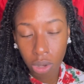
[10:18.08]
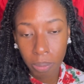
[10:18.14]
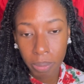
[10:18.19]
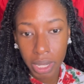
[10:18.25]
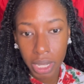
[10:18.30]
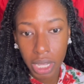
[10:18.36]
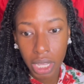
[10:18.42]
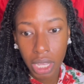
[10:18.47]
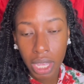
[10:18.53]

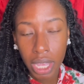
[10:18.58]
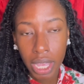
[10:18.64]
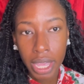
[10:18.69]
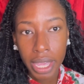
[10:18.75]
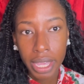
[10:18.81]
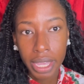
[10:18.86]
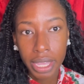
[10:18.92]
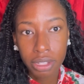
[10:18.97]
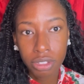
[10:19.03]
but
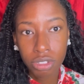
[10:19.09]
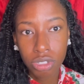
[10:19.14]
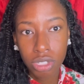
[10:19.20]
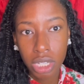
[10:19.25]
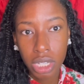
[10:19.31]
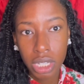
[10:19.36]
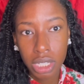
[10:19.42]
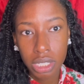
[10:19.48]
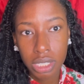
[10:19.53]
it's
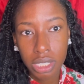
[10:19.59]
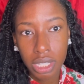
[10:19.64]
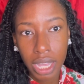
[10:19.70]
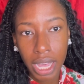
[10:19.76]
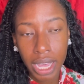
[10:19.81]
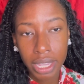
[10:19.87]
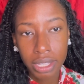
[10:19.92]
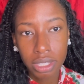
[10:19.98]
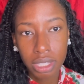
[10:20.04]
just,
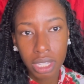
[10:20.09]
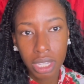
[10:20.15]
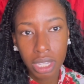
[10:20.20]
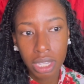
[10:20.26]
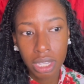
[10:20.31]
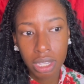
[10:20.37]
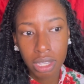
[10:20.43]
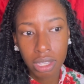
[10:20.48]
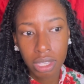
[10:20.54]
I
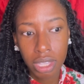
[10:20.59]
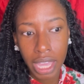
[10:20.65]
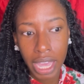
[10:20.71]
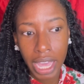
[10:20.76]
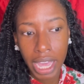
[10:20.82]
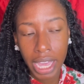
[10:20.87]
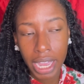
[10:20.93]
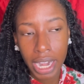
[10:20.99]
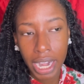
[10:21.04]
think
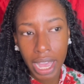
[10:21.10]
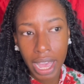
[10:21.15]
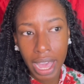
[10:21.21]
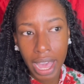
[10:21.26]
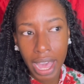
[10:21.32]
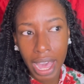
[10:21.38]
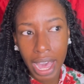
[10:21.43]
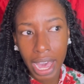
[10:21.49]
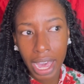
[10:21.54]
that
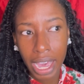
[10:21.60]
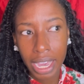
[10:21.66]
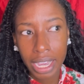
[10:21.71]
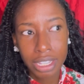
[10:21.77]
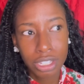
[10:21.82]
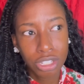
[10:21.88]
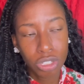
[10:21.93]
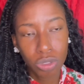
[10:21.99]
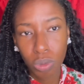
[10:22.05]

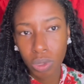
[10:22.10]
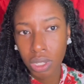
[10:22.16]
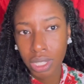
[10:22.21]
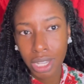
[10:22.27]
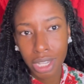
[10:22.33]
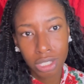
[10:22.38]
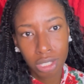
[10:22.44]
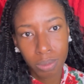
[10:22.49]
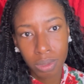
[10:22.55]
I just really
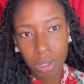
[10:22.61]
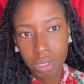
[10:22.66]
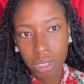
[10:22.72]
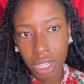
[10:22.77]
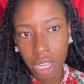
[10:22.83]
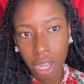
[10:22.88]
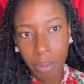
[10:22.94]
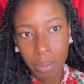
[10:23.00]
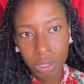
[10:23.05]
like the
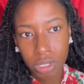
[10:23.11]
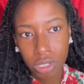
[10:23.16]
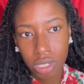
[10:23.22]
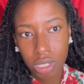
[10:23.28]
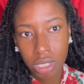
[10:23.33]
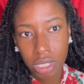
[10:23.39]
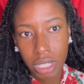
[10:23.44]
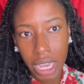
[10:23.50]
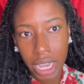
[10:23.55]
music. I was
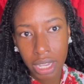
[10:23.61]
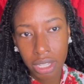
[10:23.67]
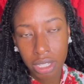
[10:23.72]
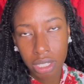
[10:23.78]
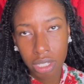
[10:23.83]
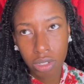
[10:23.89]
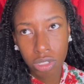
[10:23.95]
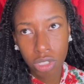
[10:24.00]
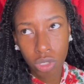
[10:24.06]
just like,
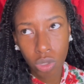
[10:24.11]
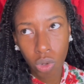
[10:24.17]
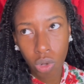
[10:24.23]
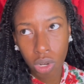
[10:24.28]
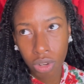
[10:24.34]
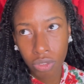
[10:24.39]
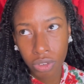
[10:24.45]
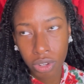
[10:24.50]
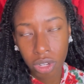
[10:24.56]
the
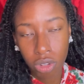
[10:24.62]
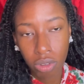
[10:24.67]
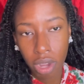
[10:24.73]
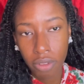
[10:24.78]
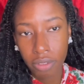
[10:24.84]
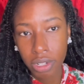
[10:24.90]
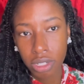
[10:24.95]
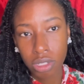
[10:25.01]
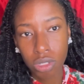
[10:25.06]
score for
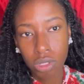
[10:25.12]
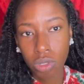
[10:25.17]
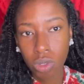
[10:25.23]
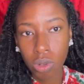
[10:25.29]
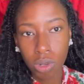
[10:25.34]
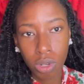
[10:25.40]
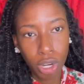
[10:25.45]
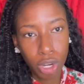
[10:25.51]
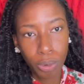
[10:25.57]
whoever did the
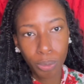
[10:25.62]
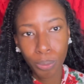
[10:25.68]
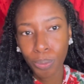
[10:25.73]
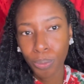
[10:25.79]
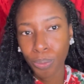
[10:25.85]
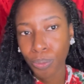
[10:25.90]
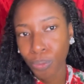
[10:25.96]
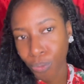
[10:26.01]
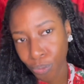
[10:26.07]
score
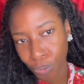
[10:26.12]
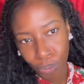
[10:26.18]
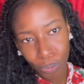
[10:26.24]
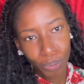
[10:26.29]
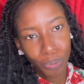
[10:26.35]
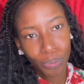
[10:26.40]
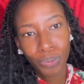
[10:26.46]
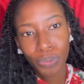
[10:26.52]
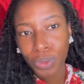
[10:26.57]

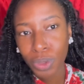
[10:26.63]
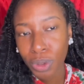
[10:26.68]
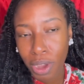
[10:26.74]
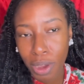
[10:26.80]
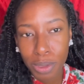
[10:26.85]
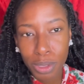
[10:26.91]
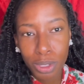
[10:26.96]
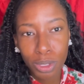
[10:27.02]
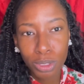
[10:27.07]
for
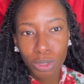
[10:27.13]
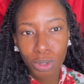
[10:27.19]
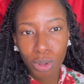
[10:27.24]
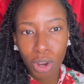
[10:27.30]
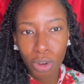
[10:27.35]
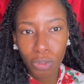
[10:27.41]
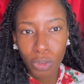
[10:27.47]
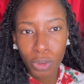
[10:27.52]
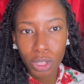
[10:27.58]

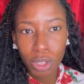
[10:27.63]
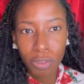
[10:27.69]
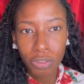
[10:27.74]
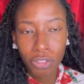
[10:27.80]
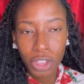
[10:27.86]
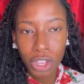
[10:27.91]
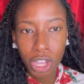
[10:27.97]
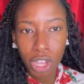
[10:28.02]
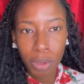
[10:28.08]
the
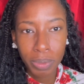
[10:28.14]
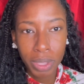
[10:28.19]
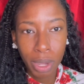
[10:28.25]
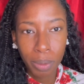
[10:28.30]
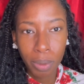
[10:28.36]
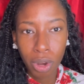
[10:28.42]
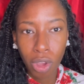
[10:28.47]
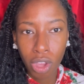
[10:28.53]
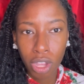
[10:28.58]
film,
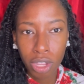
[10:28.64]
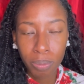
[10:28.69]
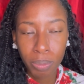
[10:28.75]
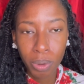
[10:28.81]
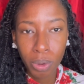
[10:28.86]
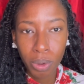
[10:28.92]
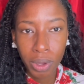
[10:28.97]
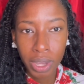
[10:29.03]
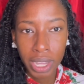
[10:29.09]
they were on
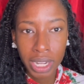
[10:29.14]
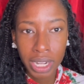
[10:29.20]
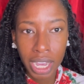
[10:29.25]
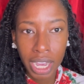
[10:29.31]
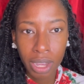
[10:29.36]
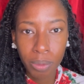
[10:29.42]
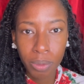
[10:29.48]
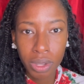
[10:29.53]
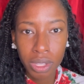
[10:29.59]
point.
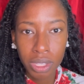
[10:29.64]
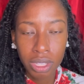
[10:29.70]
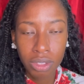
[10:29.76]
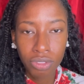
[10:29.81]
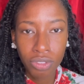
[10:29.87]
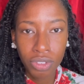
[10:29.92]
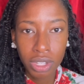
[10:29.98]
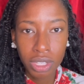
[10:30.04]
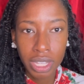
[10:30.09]
I really
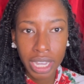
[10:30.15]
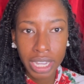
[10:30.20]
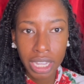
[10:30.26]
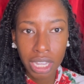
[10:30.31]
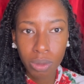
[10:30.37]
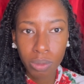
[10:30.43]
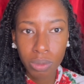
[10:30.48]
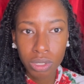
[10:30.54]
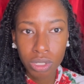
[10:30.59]
feel
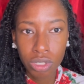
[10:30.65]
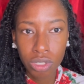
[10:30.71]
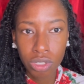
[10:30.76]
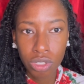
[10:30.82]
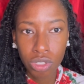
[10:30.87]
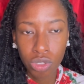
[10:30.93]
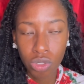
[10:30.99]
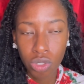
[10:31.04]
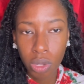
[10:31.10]
like it
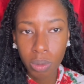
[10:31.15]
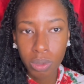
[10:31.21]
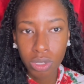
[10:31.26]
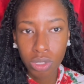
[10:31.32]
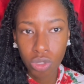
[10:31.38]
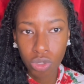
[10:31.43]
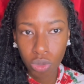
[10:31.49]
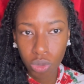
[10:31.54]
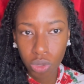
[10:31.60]

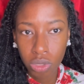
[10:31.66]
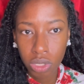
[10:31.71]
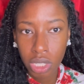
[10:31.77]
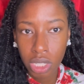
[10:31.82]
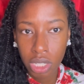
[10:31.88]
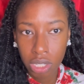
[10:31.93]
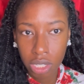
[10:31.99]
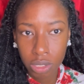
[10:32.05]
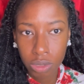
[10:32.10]
was
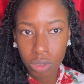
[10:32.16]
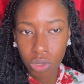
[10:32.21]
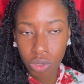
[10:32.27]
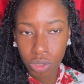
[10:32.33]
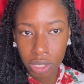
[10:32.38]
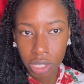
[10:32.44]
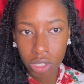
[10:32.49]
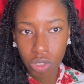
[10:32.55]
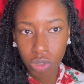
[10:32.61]
truly
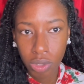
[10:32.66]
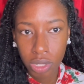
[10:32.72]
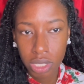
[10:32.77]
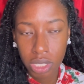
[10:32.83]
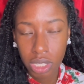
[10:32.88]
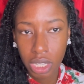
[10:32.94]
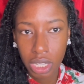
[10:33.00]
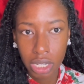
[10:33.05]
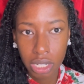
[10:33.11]
a treat
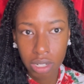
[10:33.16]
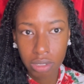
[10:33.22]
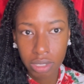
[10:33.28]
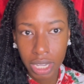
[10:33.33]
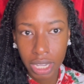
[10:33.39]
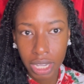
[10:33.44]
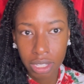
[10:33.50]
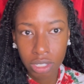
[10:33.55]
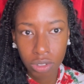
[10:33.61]
to the ears.
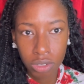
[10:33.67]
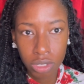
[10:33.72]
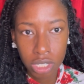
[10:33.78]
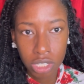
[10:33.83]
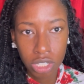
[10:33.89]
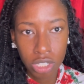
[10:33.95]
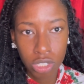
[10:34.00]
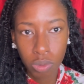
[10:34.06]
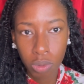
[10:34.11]
Like
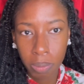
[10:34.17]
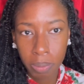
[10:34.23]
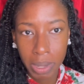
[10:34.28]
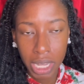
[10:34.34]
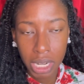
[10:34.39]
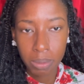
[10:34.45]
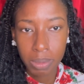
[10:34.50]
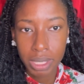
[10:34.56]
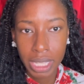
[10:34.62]
it just
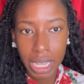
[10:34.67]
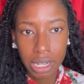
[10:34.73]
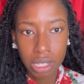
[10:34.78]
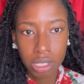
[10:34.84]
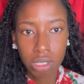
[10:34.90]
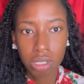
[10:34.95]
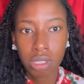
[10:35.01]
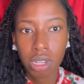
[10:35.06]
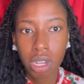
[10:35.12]
reminded me that I
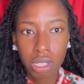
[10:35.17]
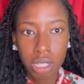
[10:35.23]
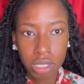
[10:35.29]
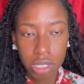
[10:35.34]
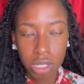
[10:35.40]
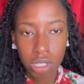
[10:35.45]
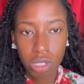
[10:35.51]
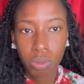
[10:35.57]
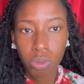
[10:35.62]
need to start
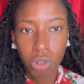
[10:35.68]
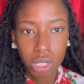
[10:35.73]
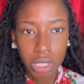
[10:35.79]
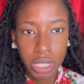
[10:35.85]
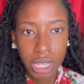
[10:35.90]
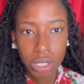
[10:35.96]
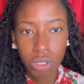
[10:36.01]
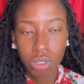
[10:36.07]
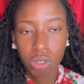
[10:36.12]
listening to more
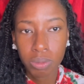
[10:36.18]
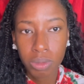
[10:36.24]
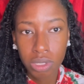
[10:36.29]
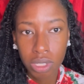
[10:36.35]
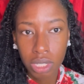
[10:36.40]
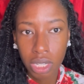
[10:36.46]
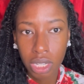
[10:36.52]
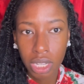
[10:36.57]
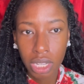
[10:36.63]
classical
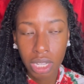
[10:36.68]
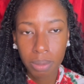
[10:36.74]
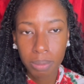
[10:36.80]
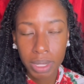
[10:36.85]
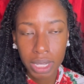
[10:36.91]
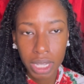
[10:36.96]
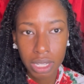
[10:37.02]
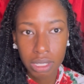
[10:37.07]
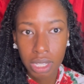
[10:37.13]
music again,
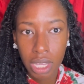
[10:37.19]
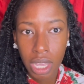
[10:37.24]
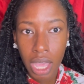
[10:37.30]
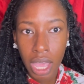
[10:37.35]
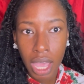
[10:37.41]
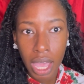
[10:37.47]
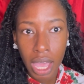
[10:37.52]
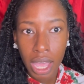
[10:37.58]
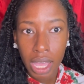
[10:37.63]
because
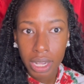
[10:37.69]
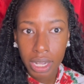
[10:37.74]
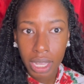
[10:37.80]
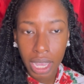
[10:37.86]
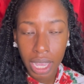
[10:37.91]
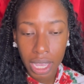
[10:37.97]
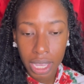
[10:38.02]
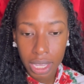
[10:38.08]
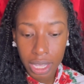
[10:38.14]

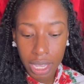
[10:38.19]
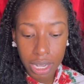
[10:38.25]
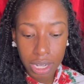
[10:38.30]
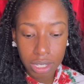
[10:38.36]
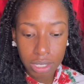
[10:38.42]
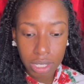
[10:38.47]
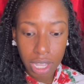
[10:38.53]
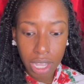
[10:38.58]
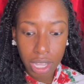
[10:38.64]
like I
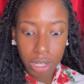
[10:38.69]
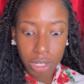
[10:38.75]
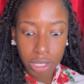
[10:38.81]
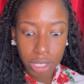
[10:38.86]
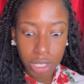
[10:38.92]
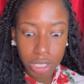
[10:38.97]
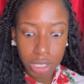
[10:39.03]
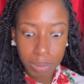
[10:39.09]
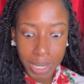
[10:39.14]
need to
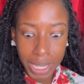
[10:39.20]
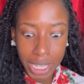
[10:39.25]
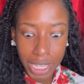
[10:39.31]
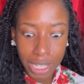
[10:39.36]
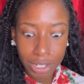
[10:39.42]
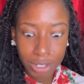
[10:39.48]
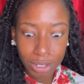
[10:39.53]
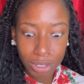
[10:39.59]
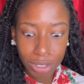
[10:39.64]
uncleanse my
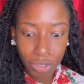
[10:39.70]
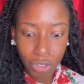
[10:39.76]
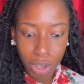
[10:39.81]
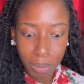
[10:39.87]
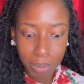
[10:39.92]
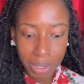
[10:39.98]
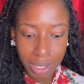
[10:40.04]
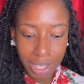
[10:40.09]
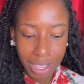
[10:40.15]
ears
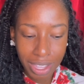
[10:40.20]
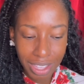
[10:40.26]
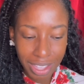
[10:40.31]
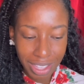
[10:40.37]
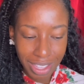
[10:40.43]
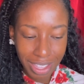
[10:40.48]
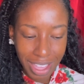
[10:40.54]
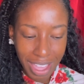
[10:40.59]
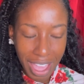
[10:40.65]
from the
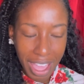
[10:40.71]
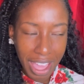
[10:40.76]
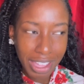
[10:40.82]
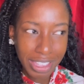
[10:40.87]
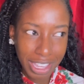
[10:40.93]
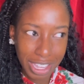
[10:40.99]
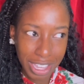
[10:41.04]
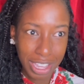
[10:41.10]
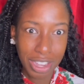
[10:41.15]

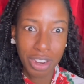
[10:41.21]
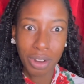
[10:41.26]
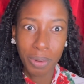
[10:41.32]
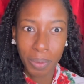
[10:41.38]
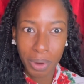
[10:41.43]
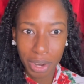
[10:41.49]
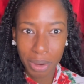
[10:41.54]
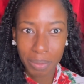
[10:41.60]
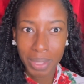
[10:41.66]
the
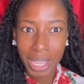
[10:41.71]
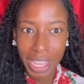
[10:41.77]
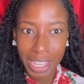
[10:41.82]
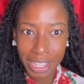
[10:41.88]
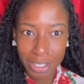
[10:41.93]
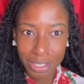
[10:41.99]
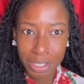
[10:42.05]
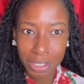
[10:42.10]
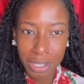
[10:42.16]
earworm that
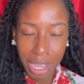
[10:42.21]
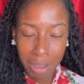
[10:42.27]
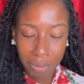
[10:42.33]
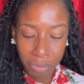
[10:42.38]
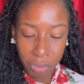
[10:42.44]
is the top